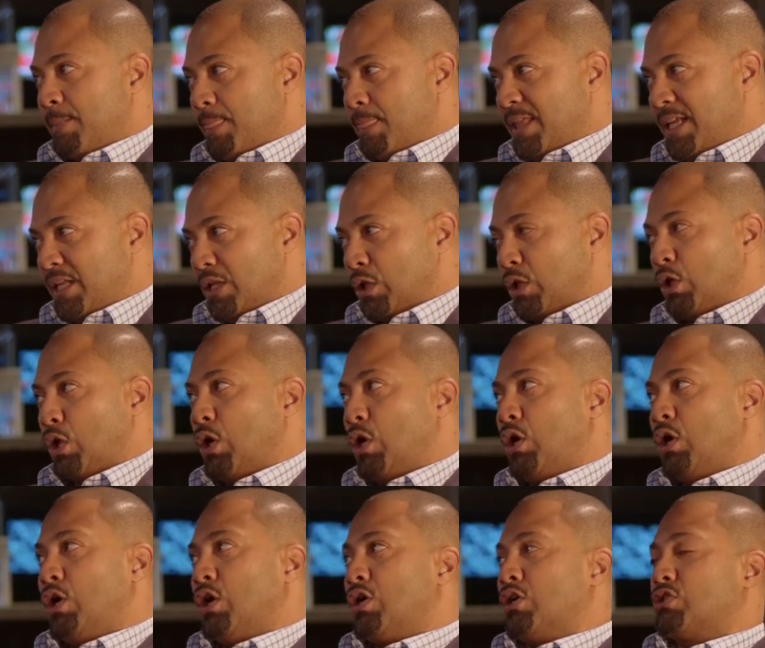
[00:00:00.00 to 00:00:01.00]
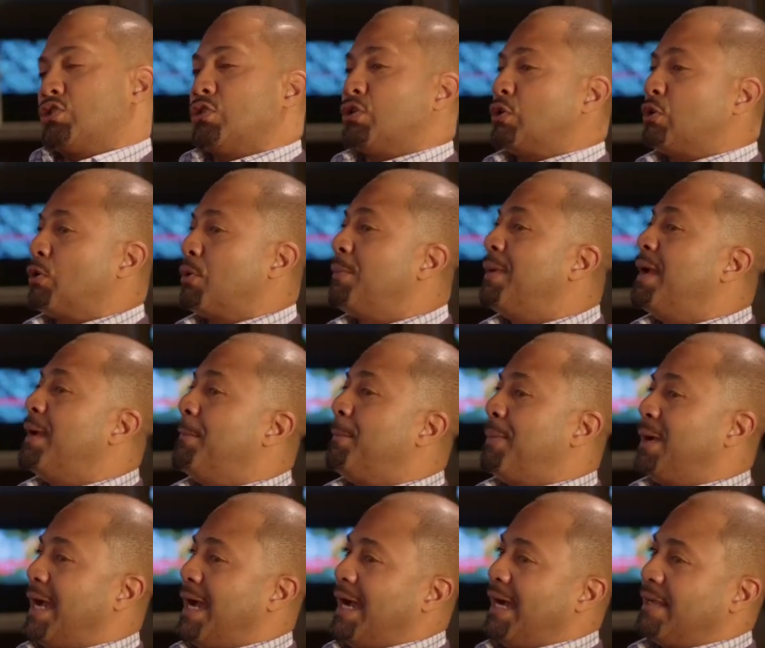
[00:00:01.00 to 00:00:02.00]
the long-term
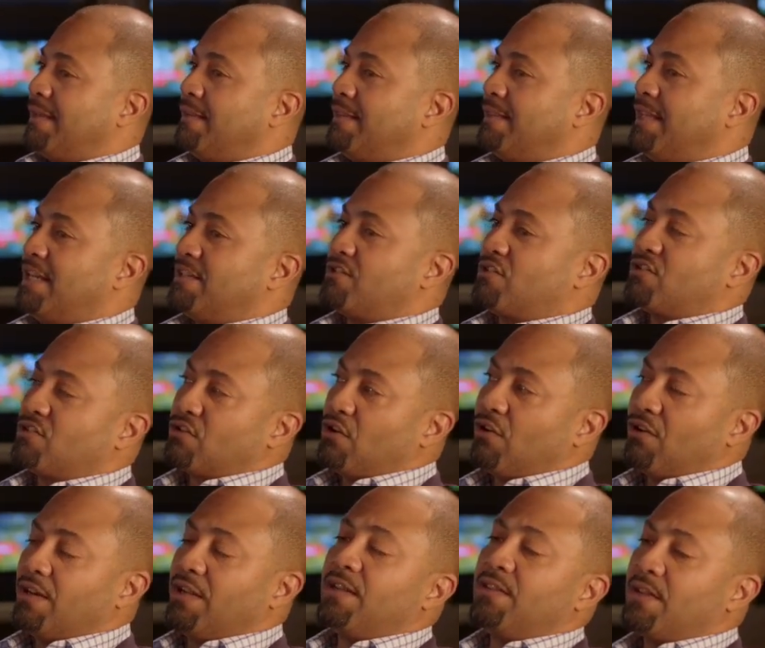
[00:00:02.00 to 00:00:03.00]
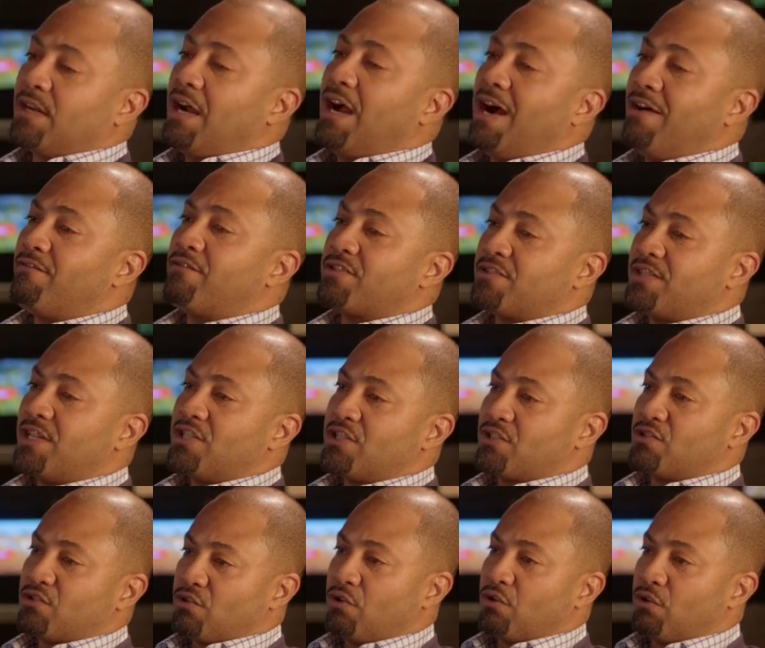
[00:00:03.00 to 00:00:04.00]
impact that starting the
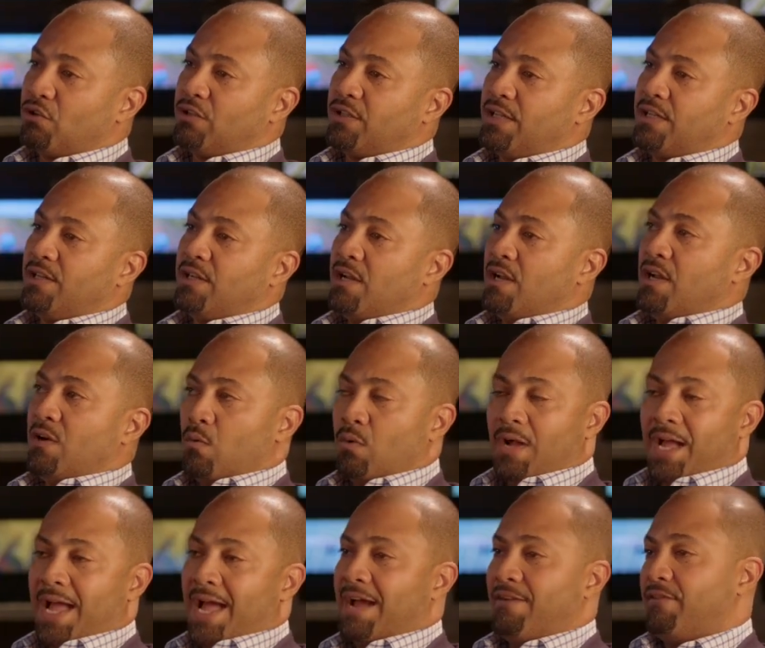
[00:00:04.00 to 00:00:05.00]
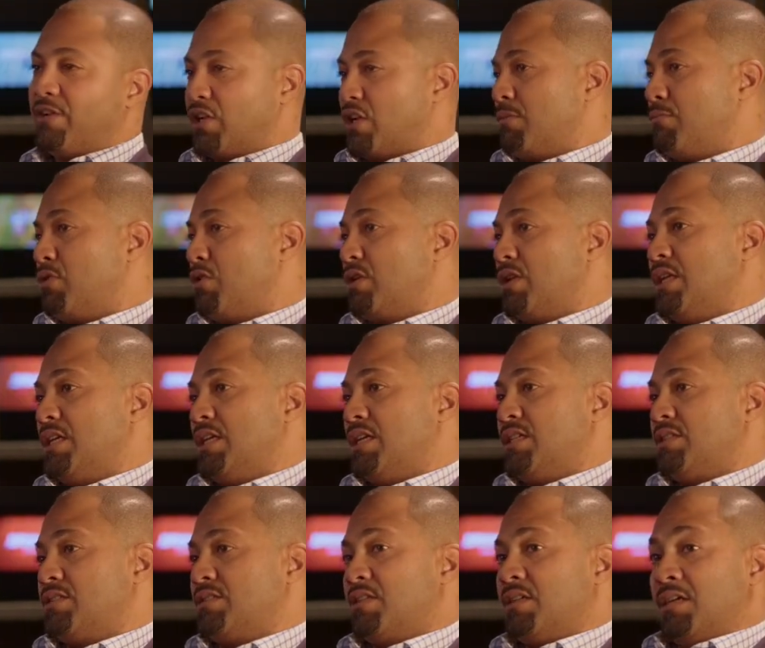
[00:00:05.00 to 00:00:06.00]
conversations early will have in
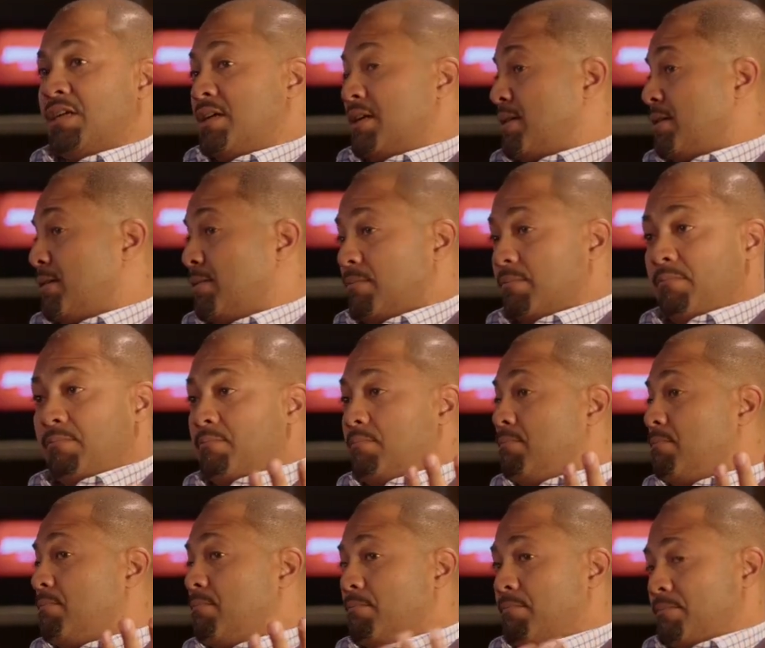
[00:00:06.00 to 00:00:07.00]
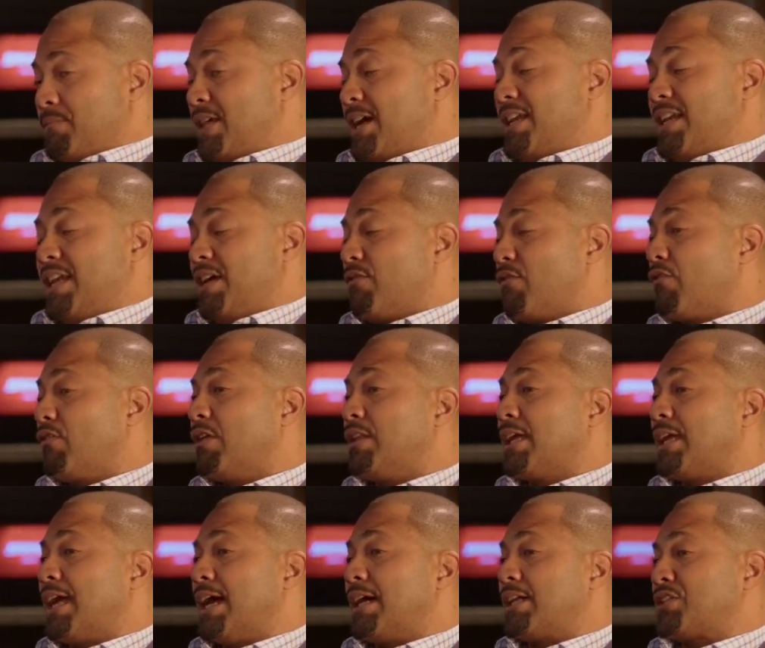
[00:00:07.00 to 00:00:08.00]
communities that never
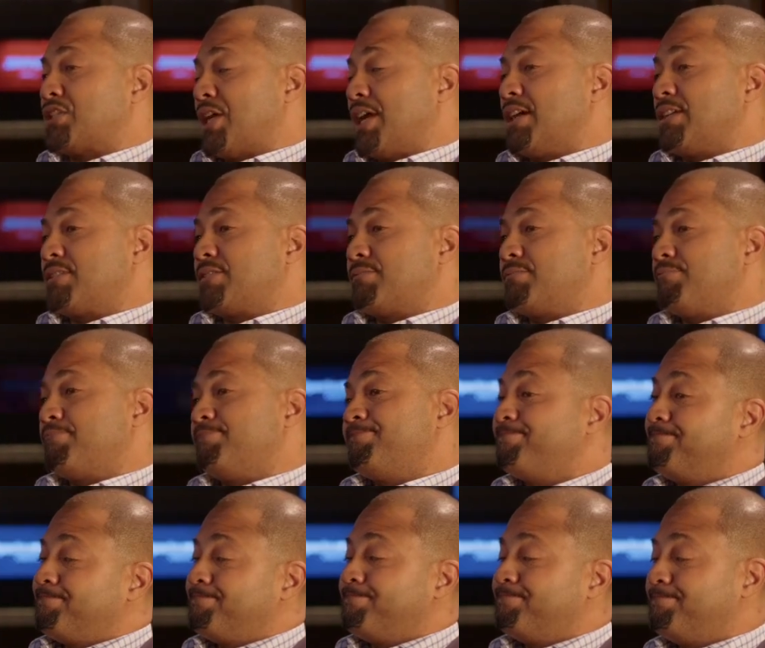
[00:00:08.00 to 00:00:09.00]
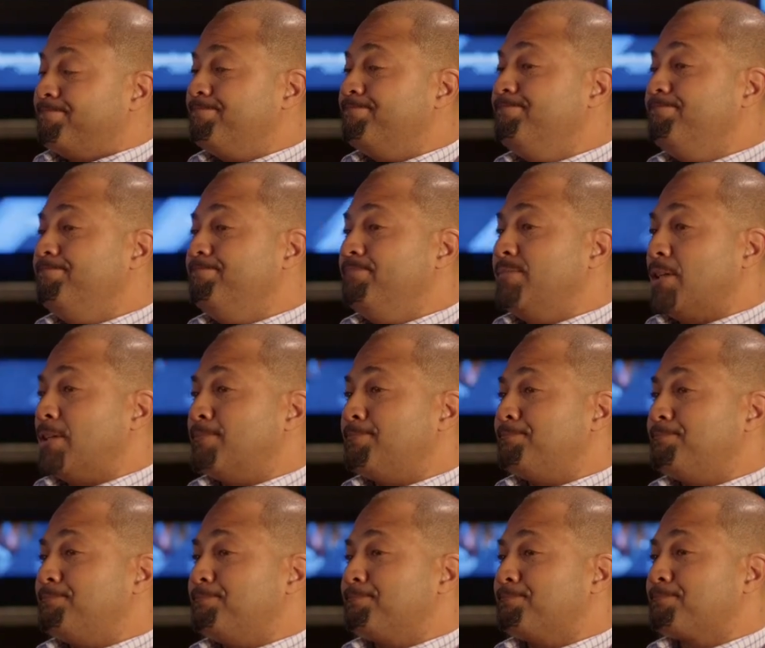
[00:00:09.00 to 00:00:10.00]
really got a chance. So,
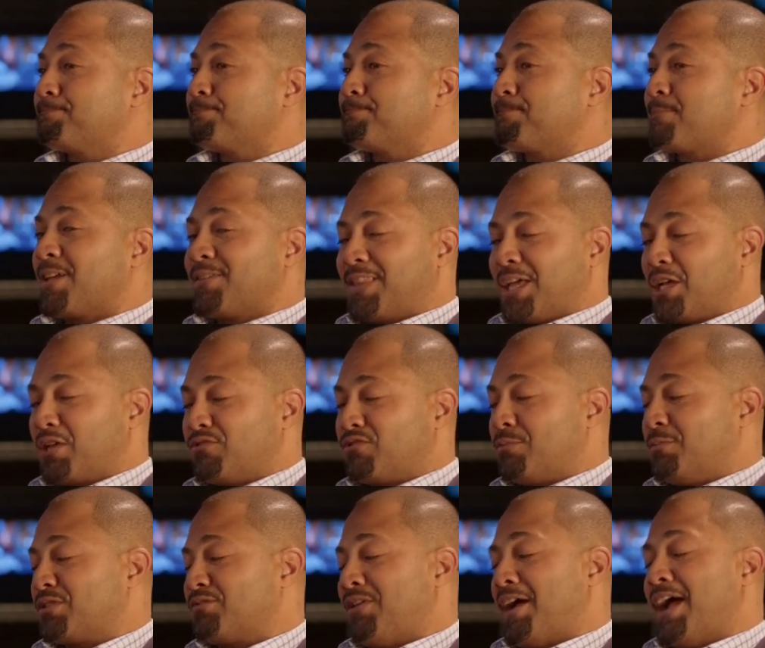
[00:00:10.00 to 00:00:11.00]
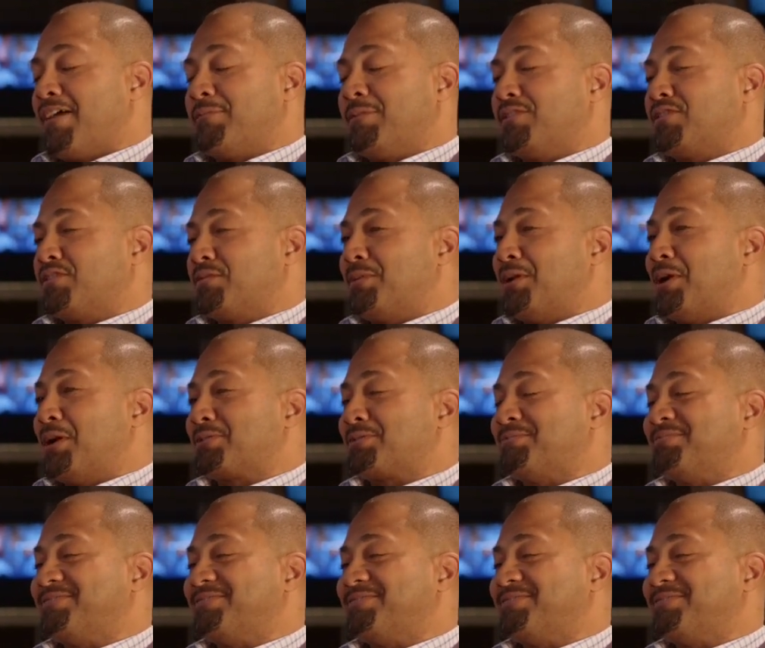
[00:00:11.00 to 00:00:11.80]
thank you so much for having me. This has been awesome.